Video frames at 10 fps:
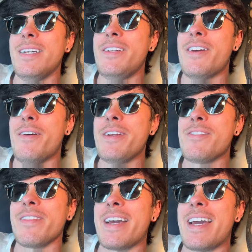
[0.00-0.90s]
You know when
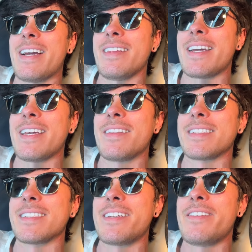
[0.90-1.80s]
you're laying like in the
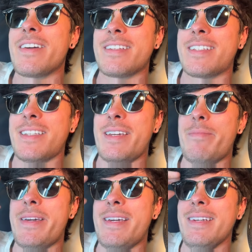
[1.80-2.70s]
sun, you get
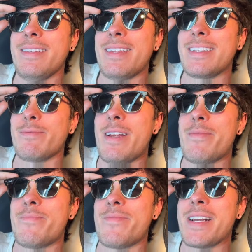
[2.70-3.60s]
sleepy? That's what
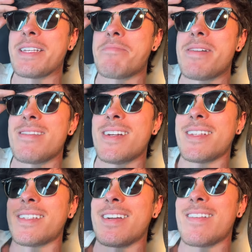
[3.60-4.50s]
I'm experiencing